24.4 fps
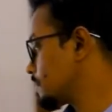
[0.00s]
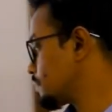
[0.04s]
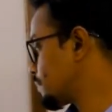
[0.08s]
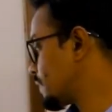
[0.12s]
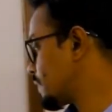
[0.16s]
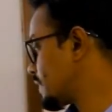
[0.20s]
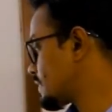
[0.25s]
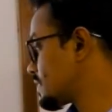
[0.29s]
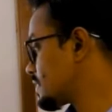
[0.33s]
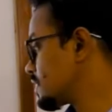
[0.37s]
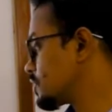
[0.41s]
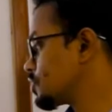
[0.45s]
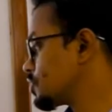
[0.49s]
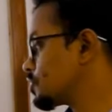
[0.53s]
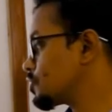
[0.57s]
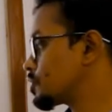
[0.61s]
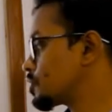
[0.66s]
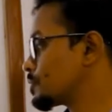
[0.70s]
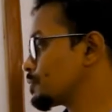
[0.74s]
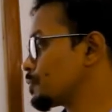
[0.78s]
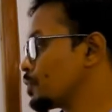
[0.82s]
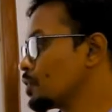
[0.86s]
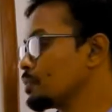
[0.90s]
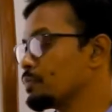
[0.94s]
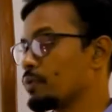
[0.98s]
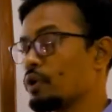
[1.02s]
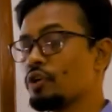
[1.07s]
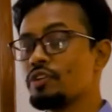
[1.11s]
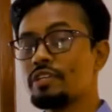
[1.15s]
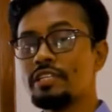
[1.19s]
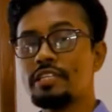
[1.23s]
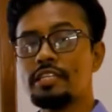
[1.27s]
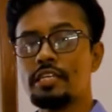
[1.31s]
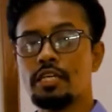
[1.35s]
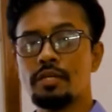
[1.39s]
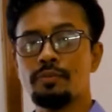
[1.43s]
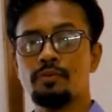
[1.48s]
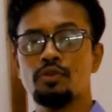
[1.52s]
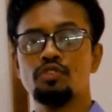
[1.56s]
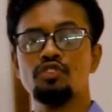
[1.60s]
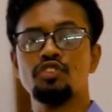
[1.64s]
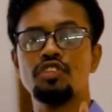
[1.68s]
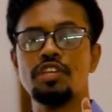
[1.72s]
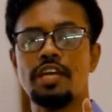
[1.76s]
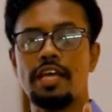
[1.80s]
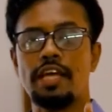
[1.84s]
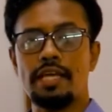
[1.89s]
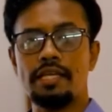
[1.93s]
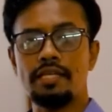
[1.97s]
present in triple bond in carbon
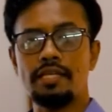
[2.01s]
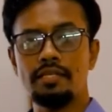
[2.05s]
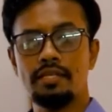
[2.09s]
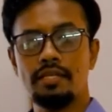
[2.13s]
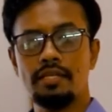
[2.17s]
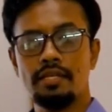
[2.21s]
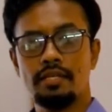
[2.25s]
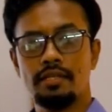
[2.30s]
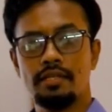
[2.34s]
chain,